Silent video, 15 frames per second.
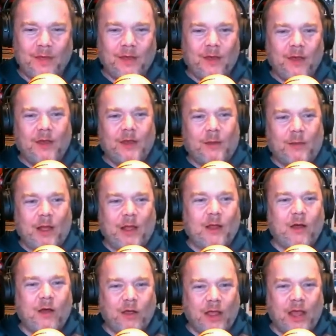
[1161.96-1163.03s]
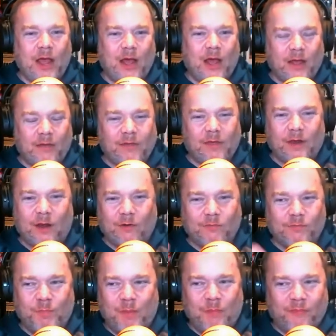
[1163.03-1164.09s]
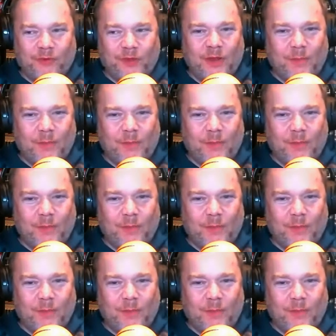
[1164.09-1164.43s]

And I'm like, oh yeah, people forget